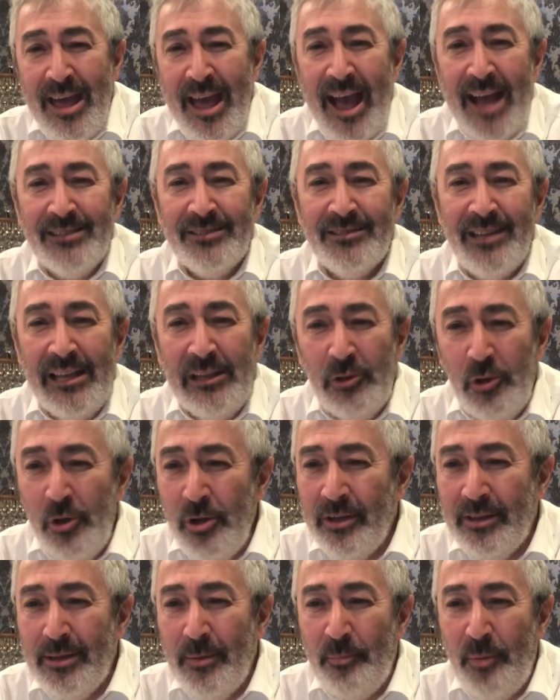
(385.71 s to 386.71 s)
As they
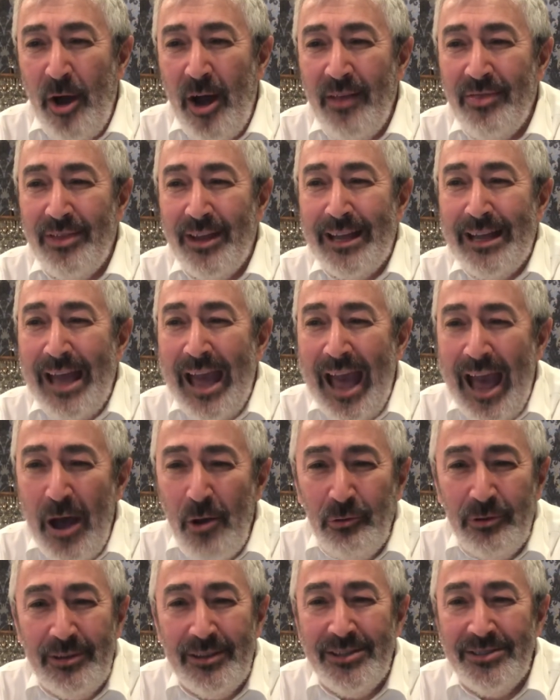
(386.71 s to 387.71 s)
looked upon the
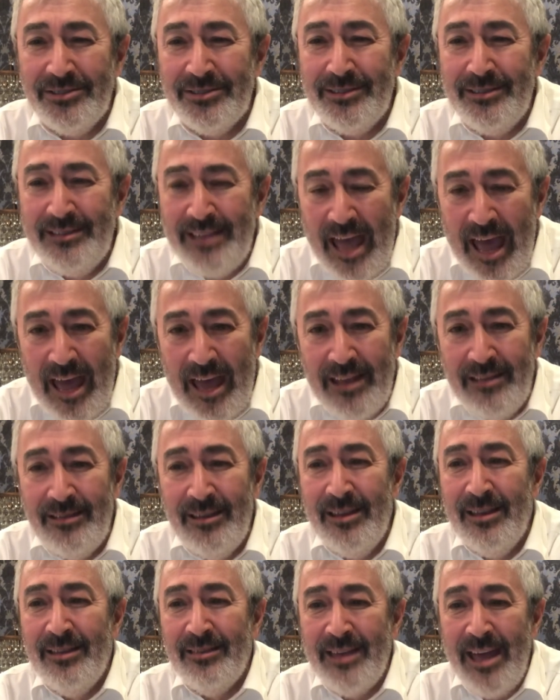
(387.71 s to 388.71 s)
countless
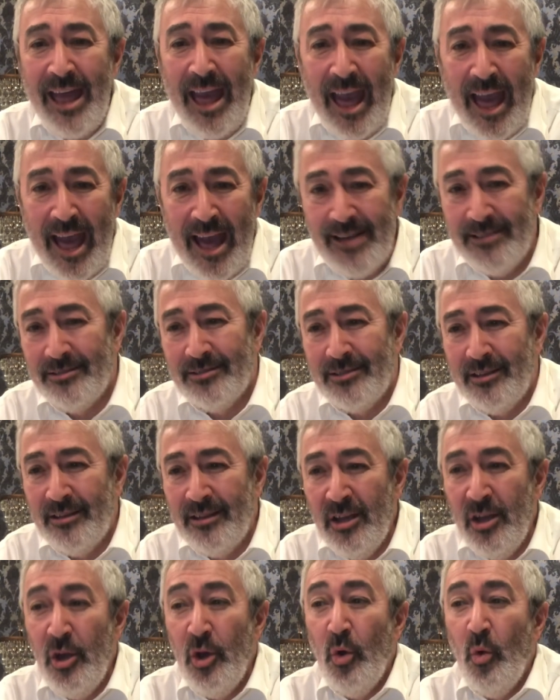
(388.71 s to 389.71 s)
dead, they asked,
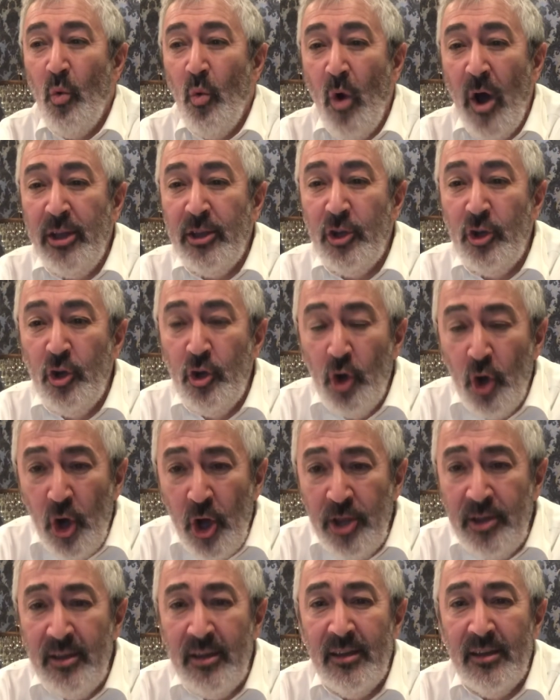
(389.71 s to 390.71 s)
what
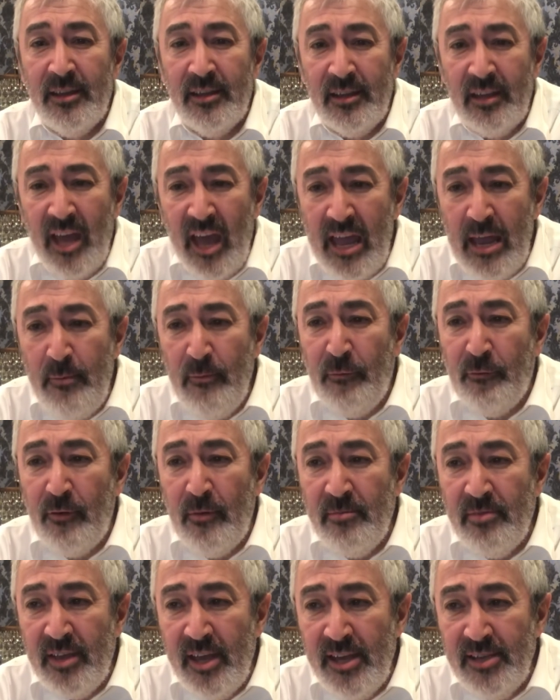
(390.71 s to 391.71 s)
good came
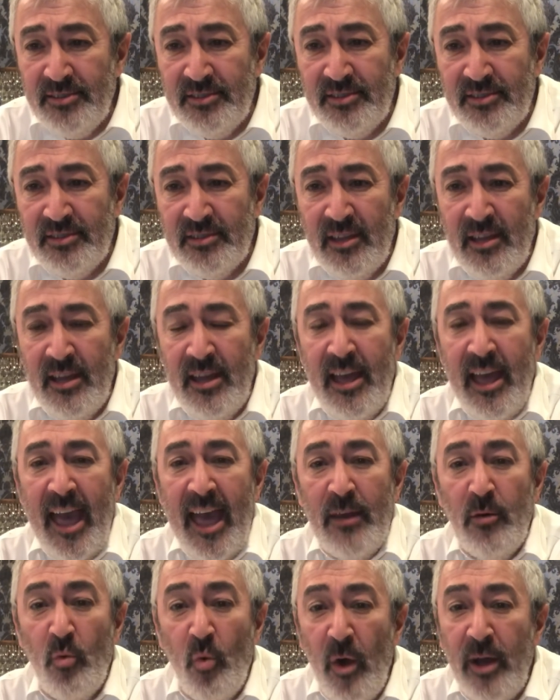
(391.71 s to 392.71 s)
from this
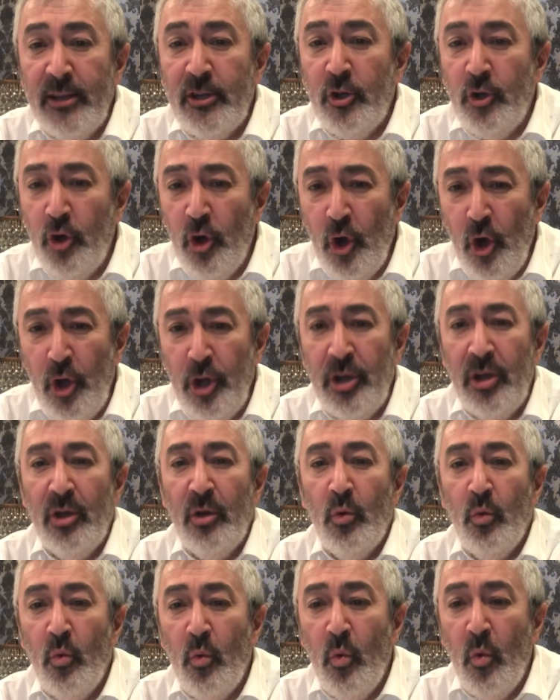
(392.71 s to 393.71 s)
and what good
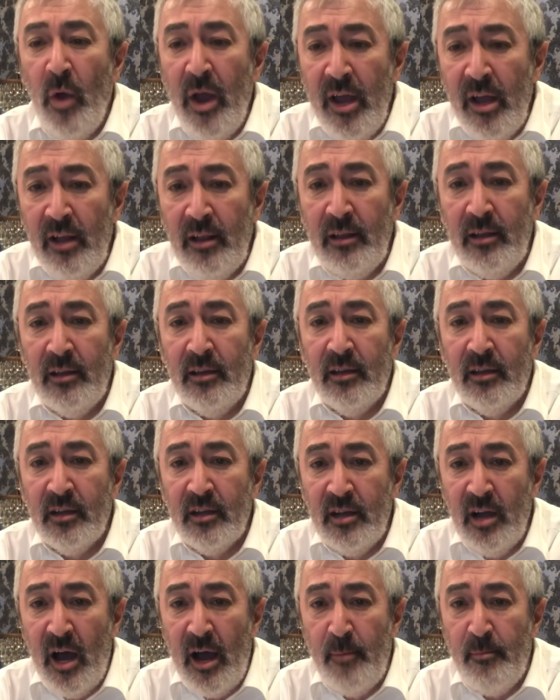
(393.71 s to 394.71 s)
will
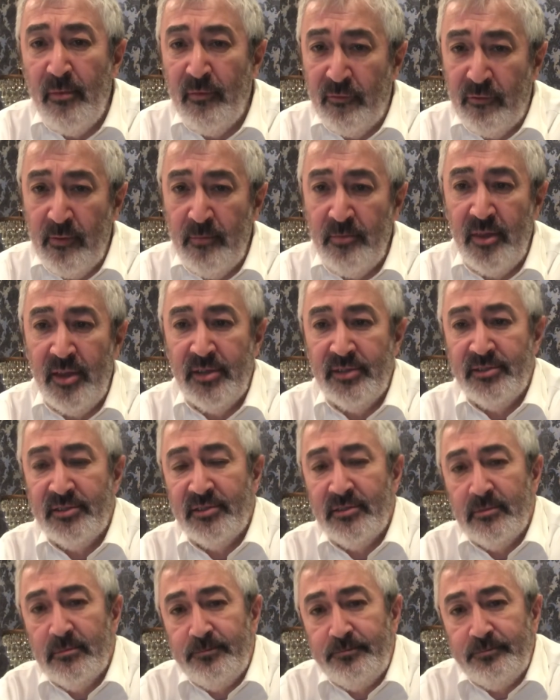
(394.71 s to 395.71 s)
come from
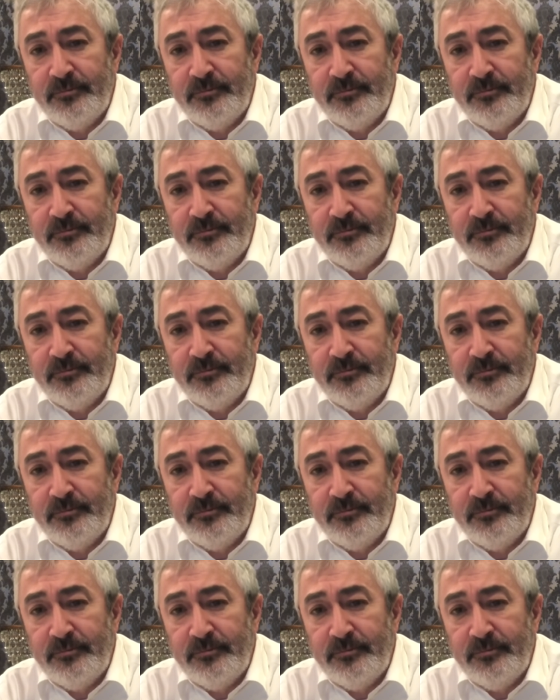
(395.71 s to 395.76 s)
this?